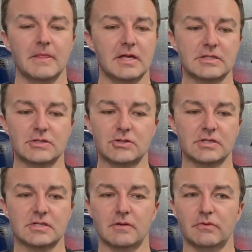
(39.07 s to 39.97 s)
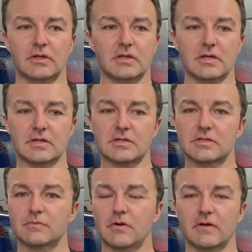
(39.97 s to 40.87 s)
It's just something that
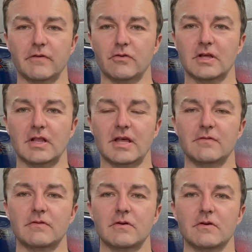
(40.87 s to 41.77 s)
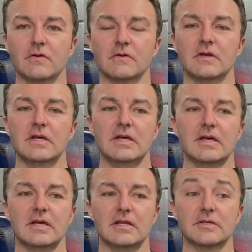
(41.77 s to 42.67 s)
is part of everyday life here,
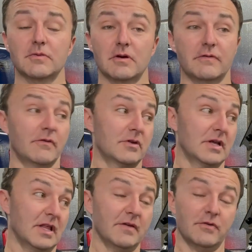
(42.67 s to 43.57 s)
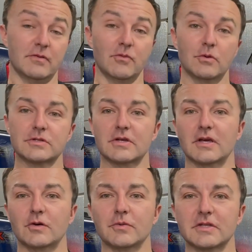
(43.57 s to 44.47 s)
and it's part of everyday life on a
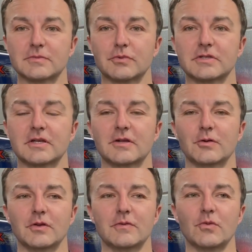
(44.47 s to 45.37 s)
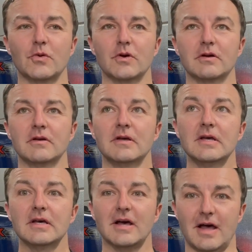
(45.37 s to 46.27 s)
motorcycle, but it's particularly more
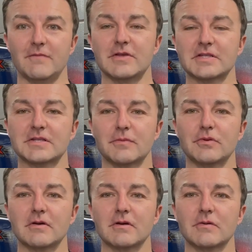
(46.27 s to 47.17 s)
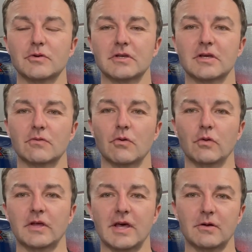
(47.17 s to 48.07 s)
obvious up here when you get
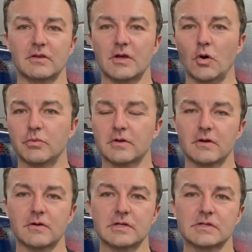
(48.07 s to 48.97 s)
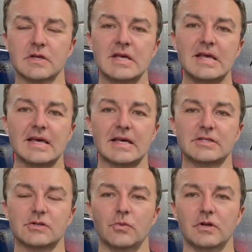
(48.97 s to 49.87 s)
rolling out in the open areas. And
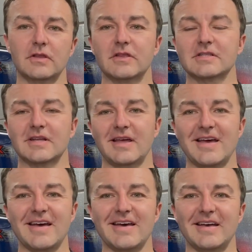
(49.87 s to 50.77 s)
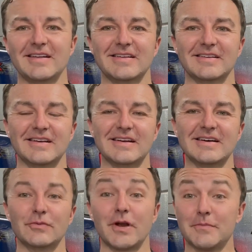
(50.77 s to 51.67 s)
so one of the things I had
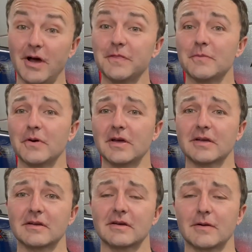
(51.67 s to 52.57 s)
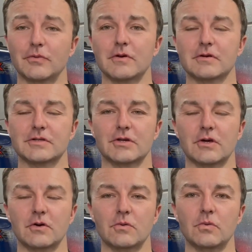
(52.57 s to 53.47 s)
when I bought the bike a couple of years
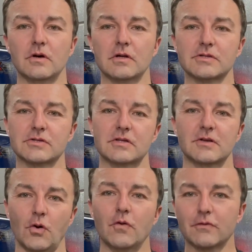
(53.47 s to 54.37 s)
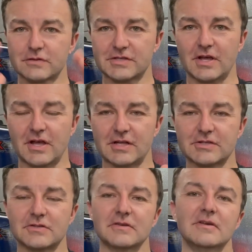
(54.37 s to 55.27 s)
ago was an
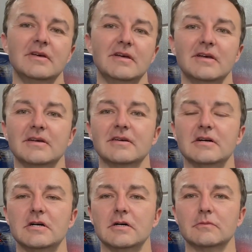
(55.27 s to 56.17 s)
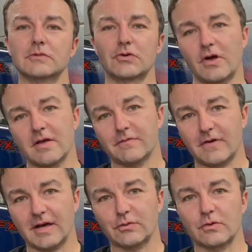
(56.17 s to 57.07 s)
oversized Triumph
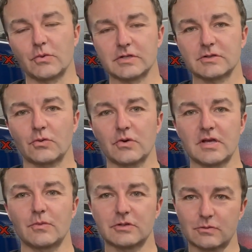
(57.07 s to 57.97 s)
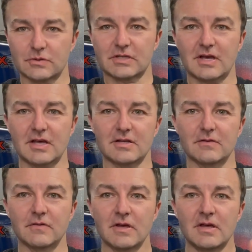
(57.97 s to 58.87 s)
factory windscreen, which was kind
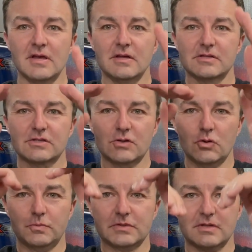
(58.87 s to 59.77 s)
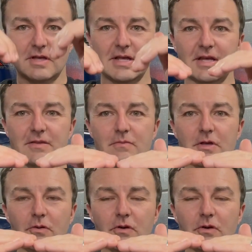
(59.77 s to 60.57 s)
of scooped. It had the middle